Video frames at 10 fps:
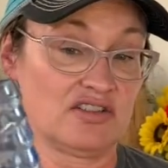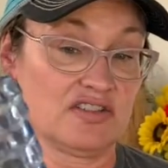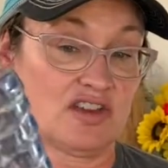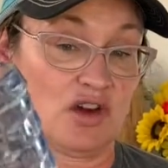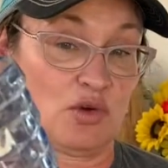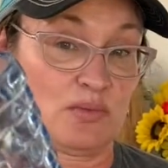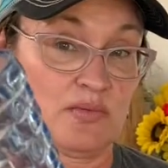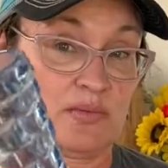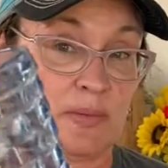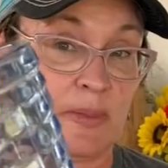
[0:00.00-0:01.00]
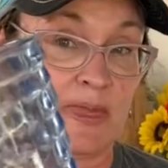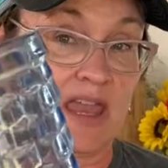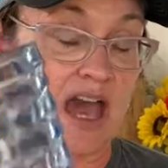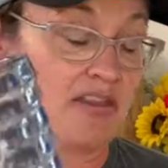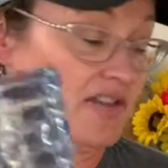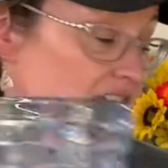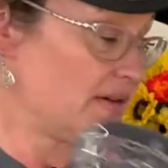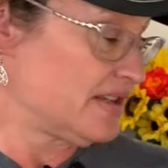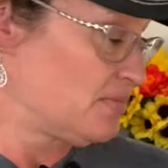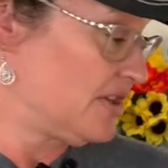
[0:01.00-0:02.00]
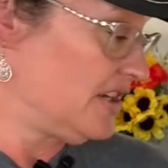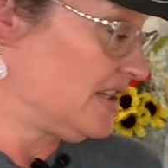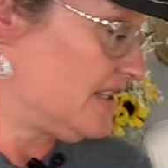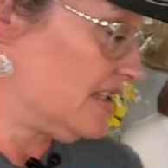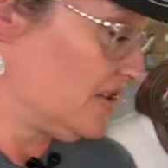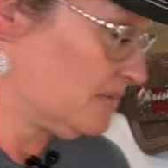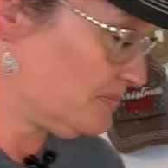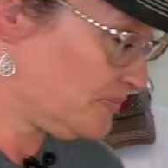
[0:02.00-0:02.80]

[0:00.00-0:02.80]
So I thought that was a pretty good deal.